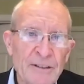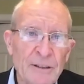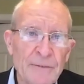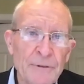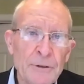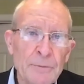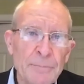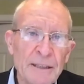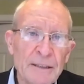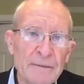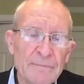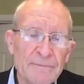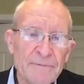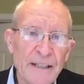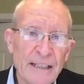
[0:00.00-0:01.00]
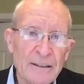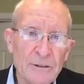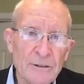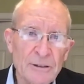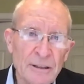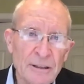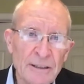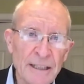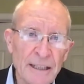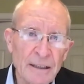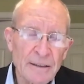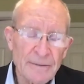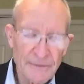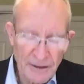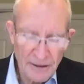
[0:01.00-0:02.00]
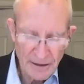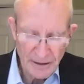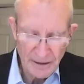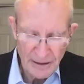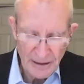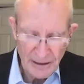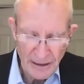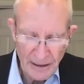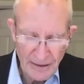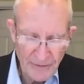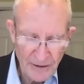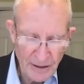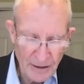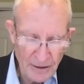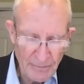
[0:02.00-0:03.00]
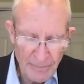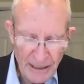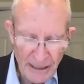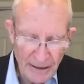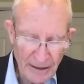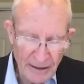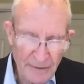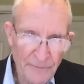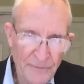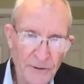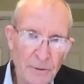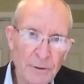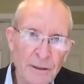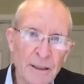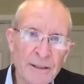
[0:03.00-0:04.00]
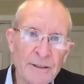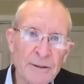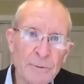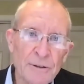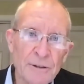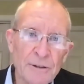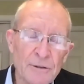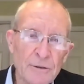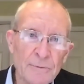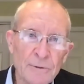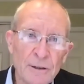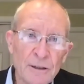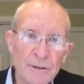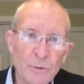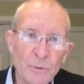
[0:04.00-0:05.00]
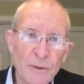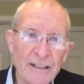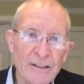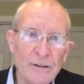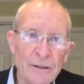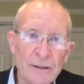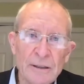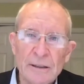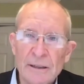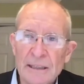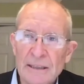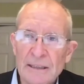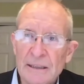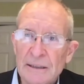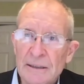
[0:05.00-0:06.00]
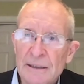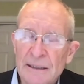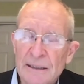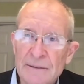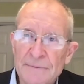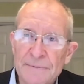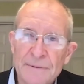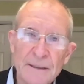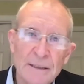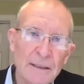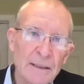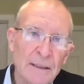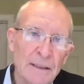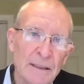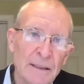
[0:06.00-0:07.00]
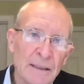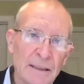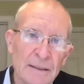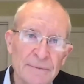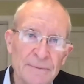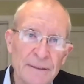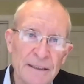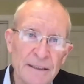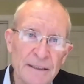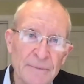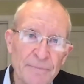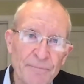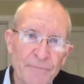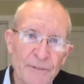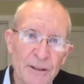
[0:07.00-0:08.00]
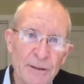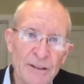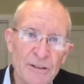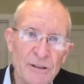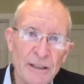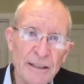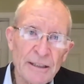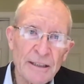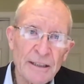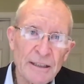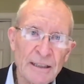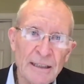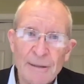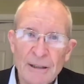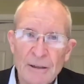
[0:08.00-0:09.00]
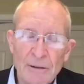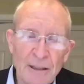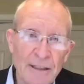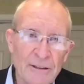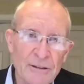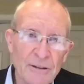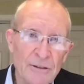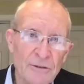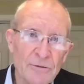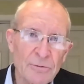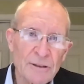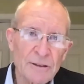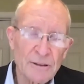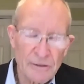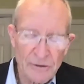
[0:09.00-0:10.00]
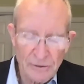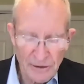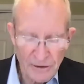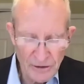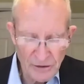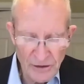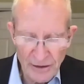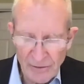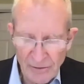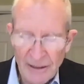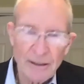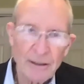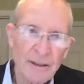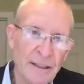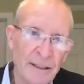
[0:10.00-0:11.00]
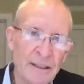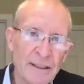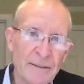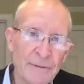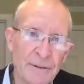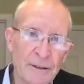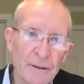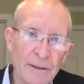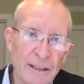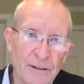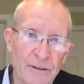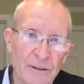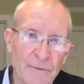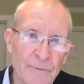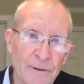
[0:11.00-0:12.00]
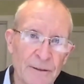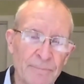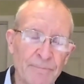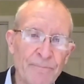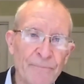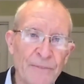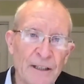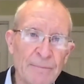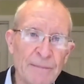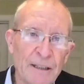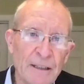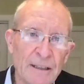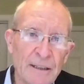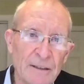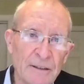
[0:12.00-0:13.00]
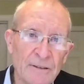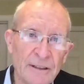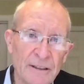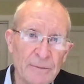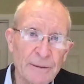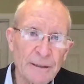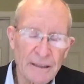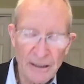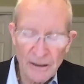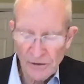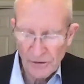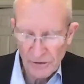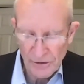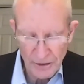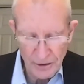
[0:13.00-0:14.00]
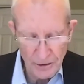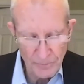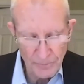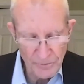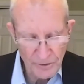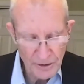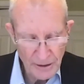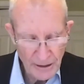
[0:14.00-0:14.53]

a few big factors here, and I'd love to love to hear them. But I think few would argue with this overall direction uh, of of uh, U.S.-China economic relations, which is which has generally gone in a different direction from America's expectations and hopes